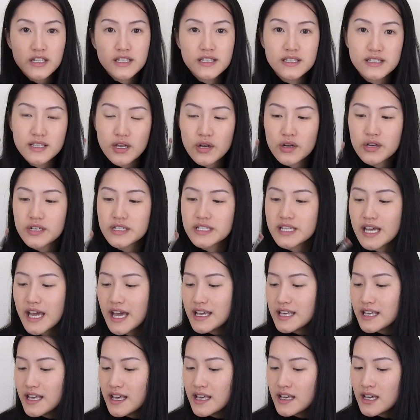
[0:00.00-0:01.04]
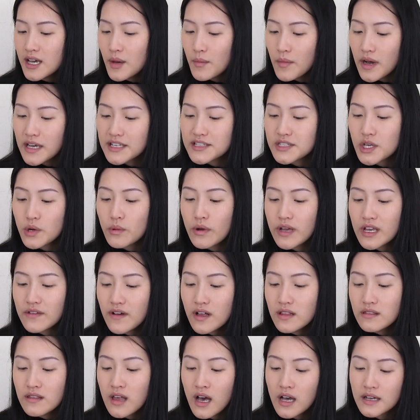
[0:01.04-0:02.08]
So taking my
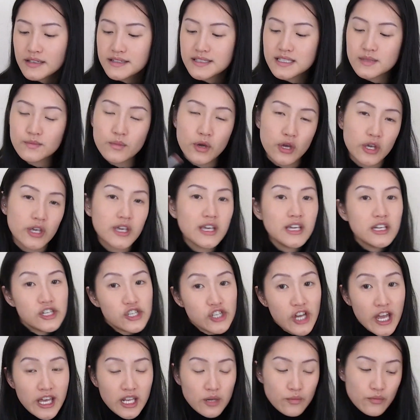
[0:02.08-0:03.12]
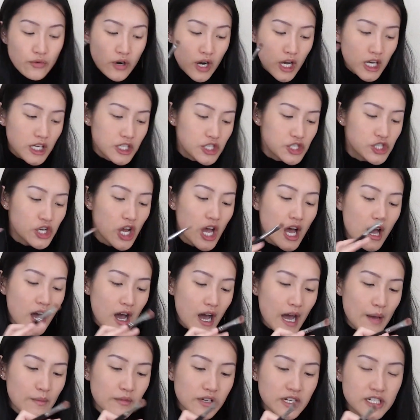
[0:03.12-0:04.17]
Zoeva Luxe Smoky Shader Brush,
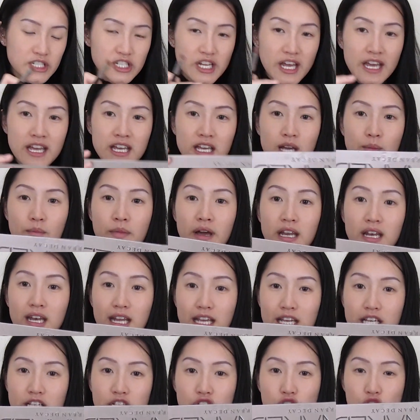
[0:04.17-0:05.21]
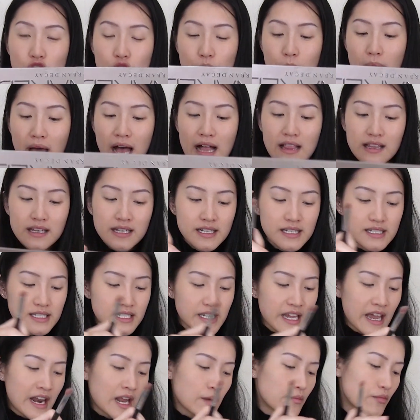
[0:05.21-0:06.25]
I'm going to take my Naked 2
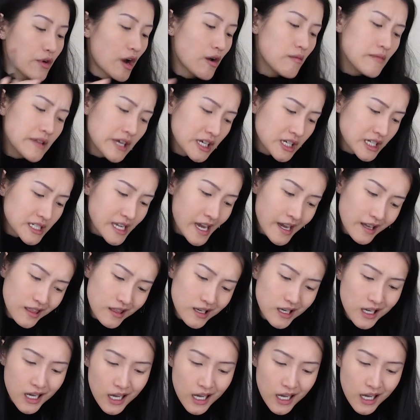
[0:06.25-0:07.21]
palette and I'm probably going to take the